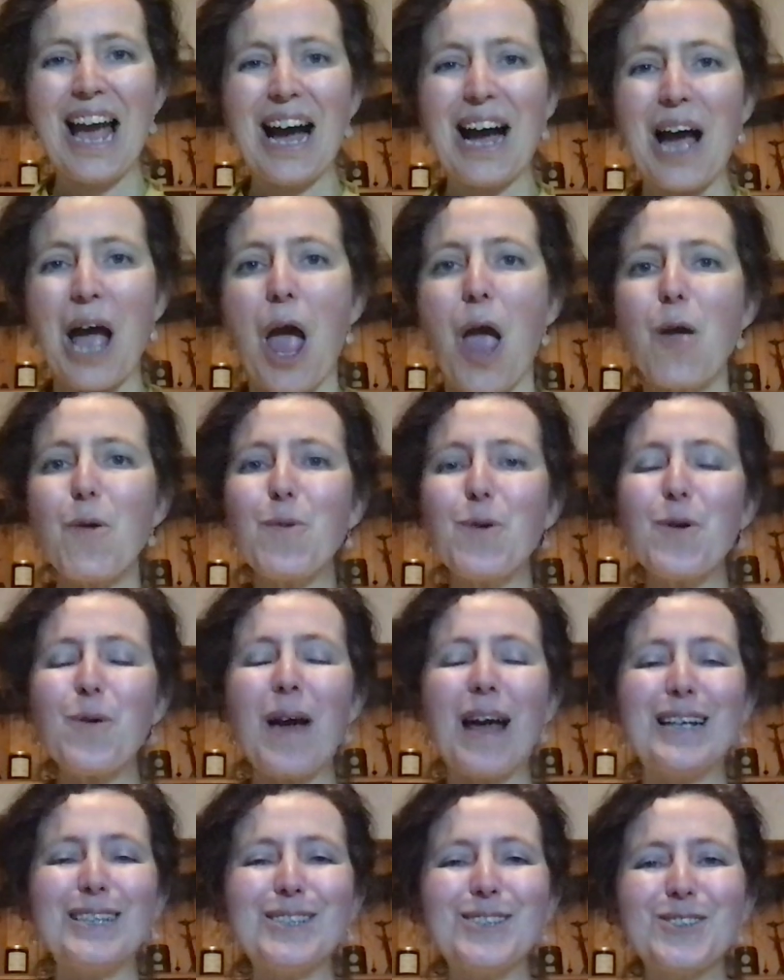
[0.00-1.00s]
I hope
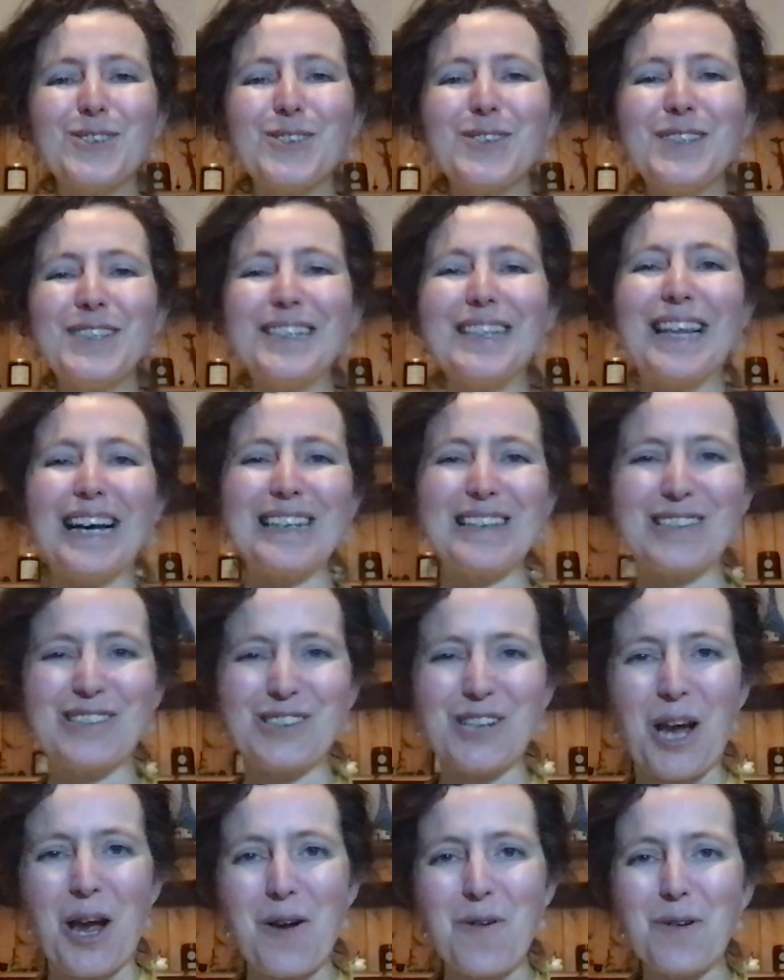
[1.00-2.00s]
you enjoyed that
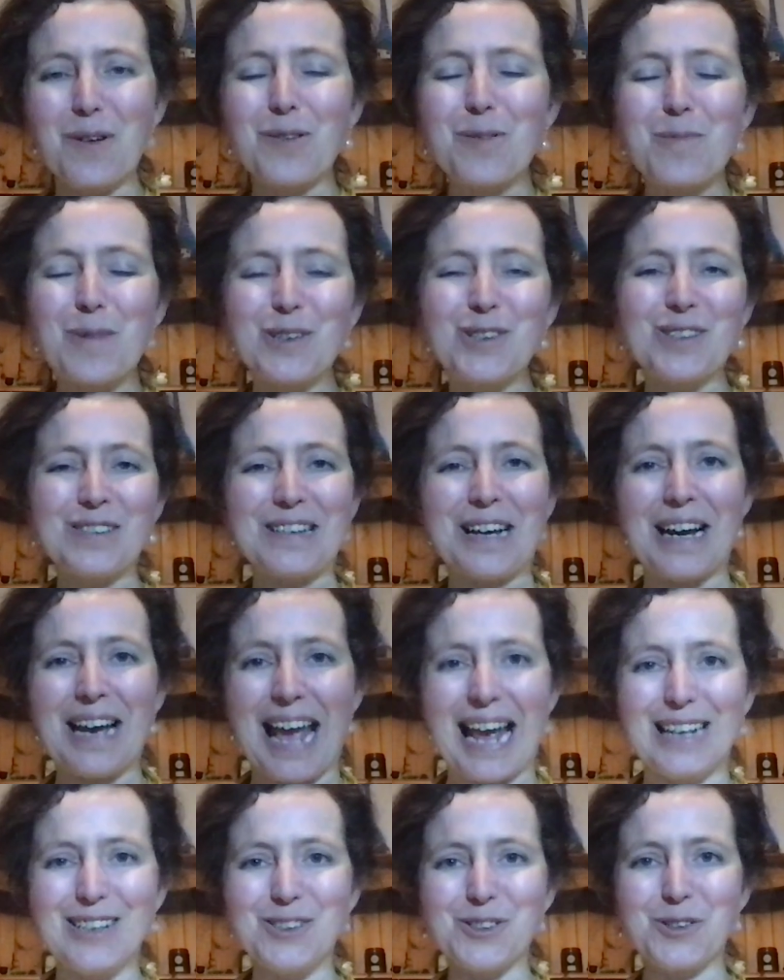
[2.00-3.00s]
show as much as I
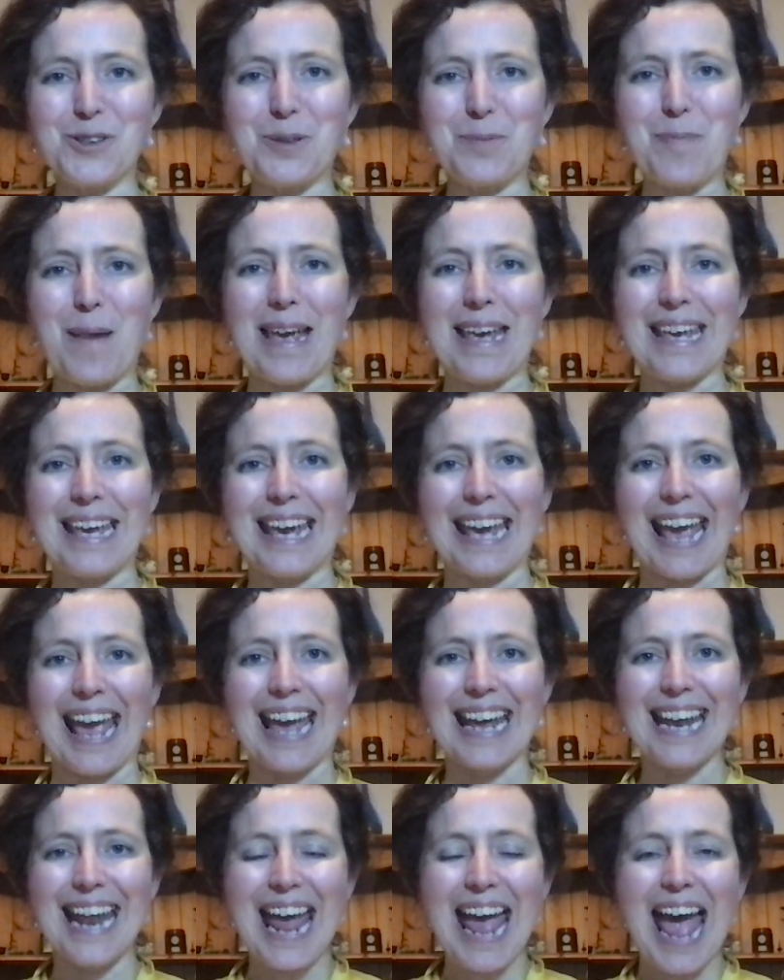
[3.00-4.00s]
enjoyed making
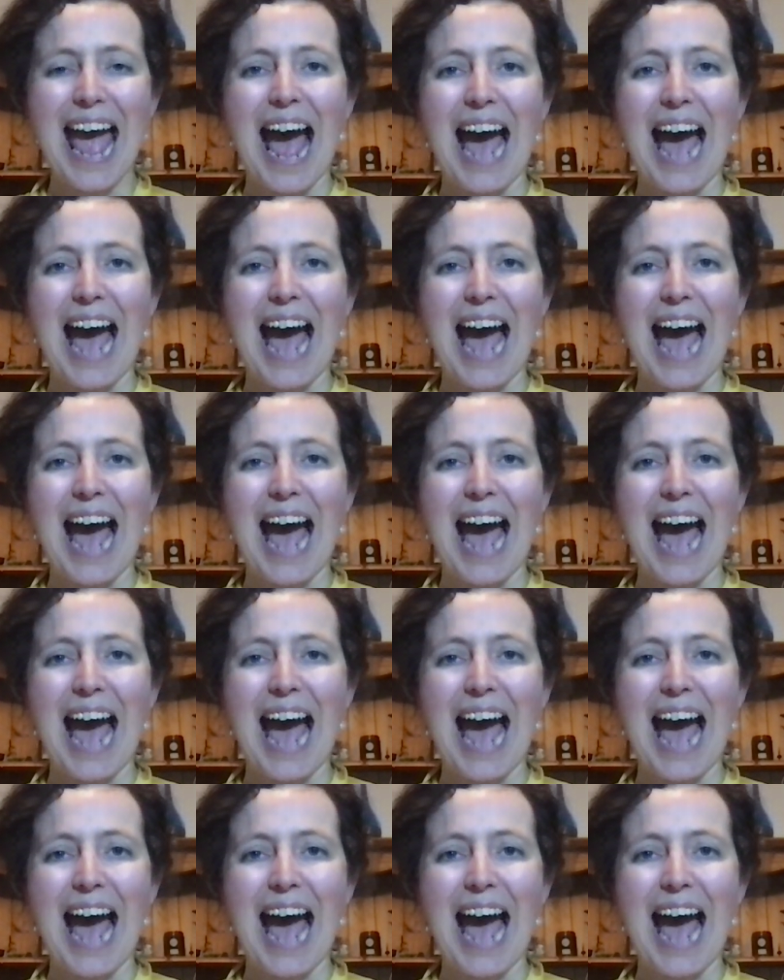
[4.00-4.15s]
it.